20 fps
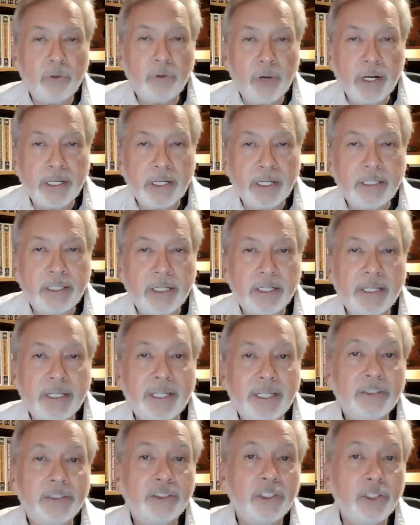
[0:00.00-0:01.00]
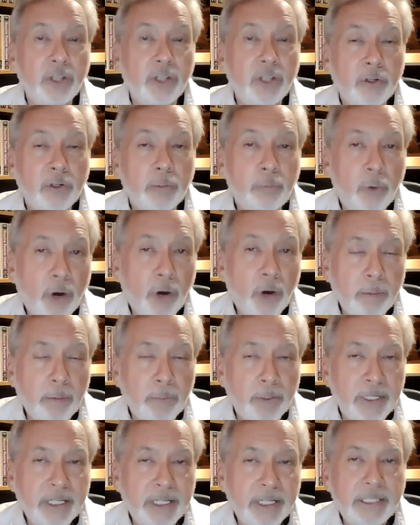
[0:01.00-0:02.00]
credit against another
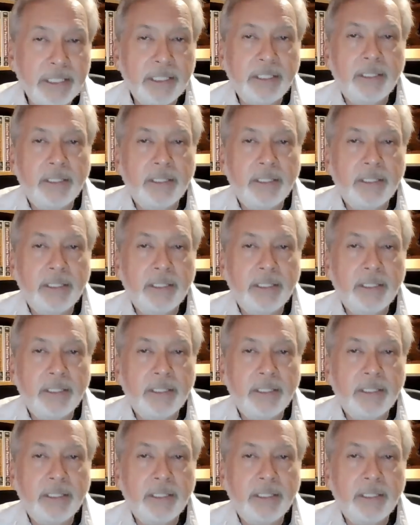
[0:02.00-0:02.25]
property,